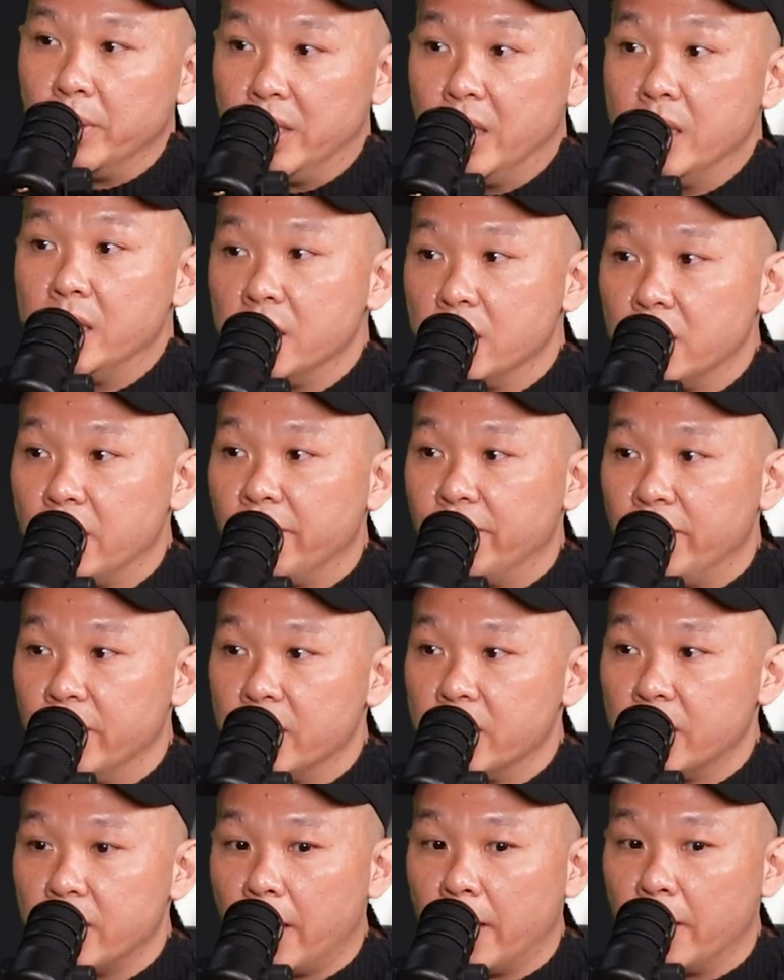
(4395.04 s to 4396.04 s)
but this is the
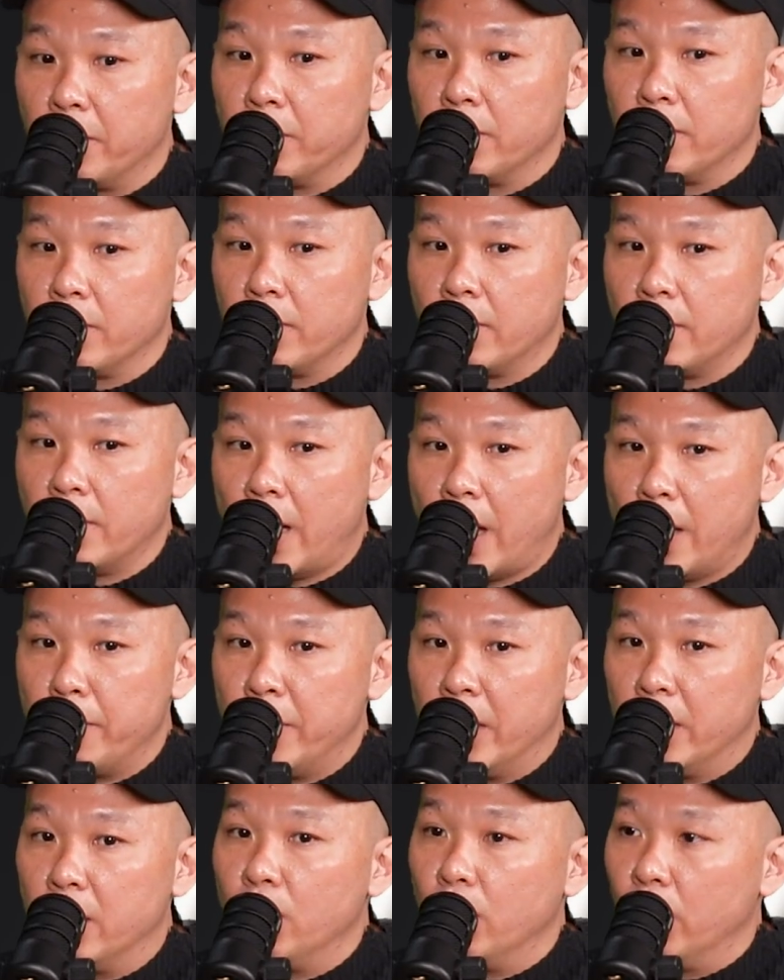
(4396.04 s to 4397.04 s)
first time I
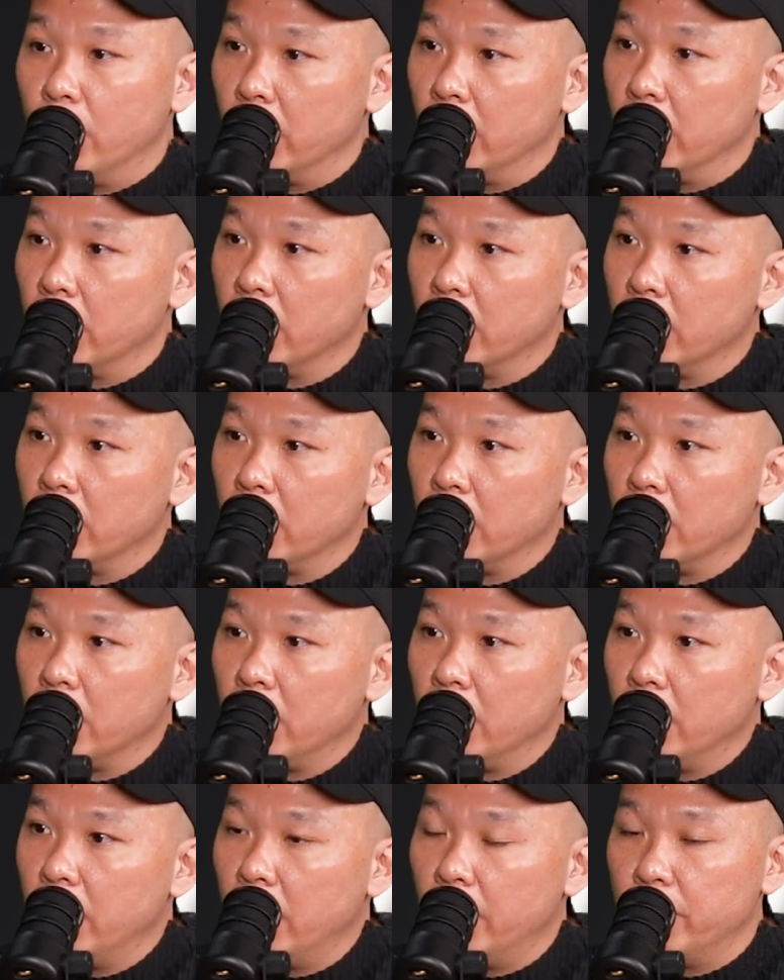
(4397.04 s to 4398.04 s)
met Loy.
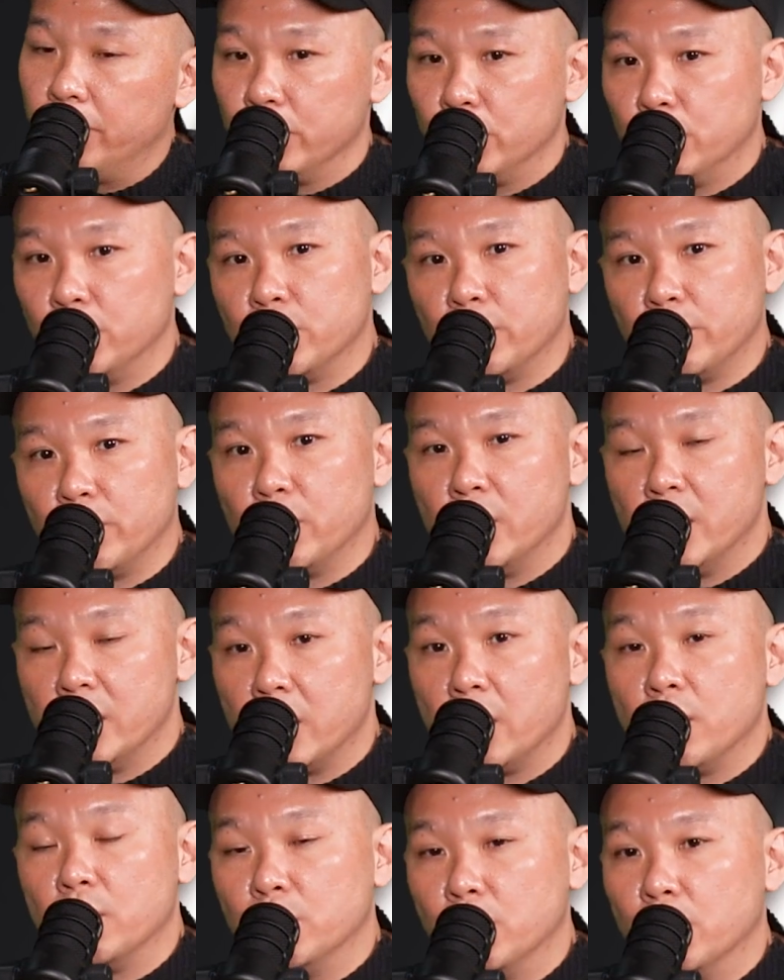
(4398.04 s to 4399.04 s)
And for those of you
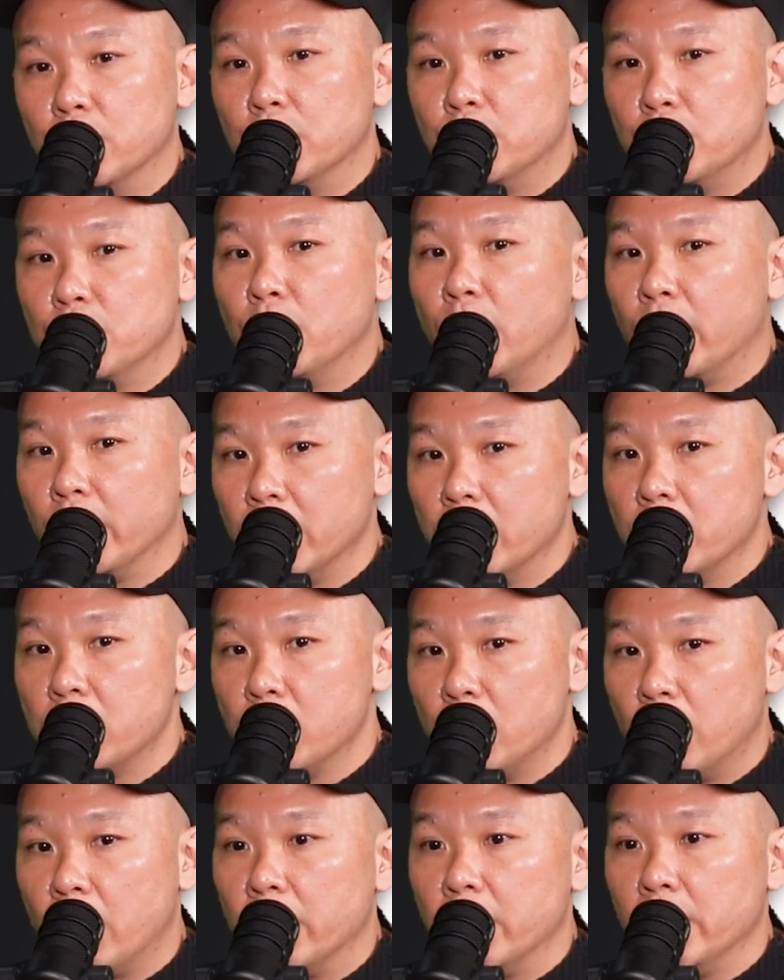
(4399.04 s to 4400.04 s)
listening who don't know who Loy is
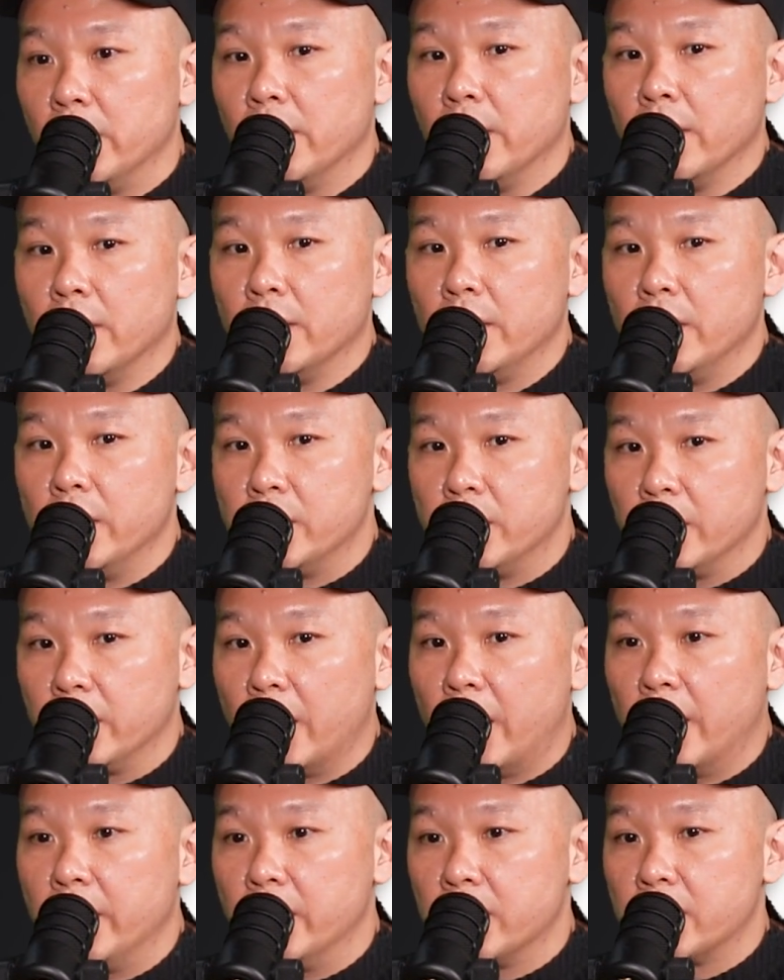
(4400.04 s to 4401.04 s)
the
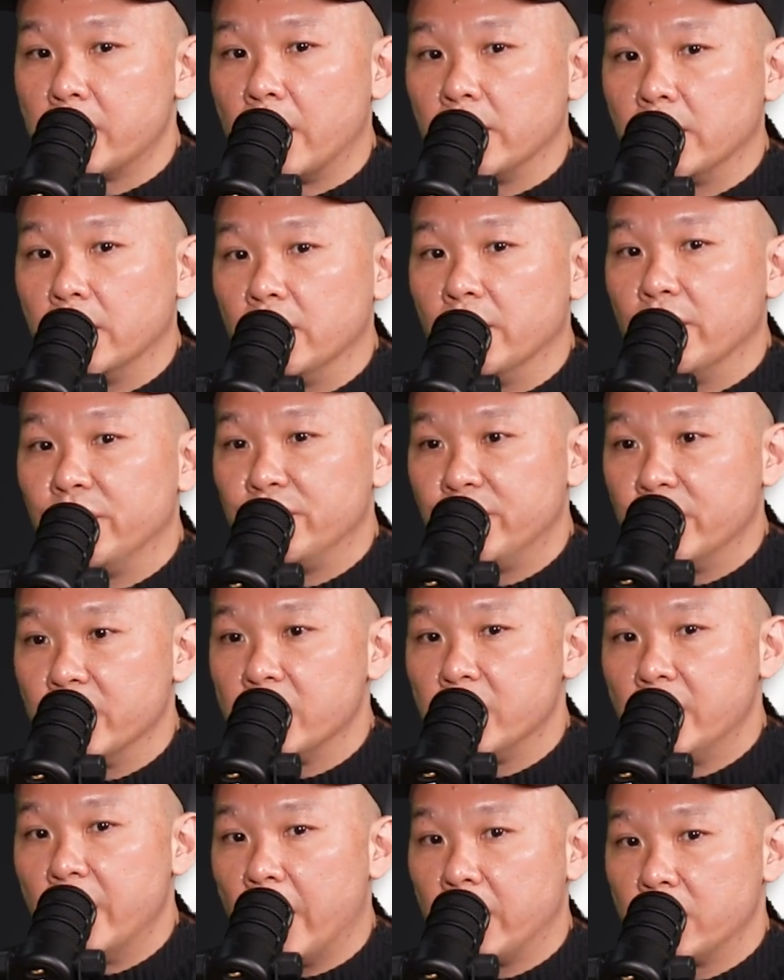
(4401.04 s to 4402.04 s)
guy that started the
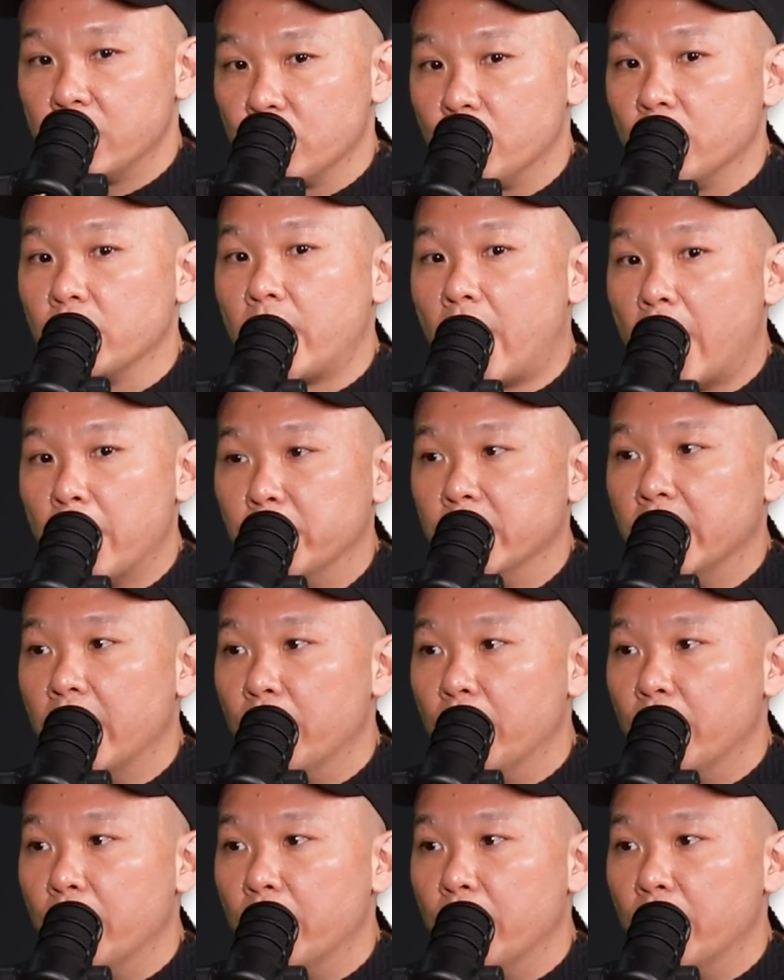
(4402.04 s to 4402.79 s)
first DEX. It's called Kyber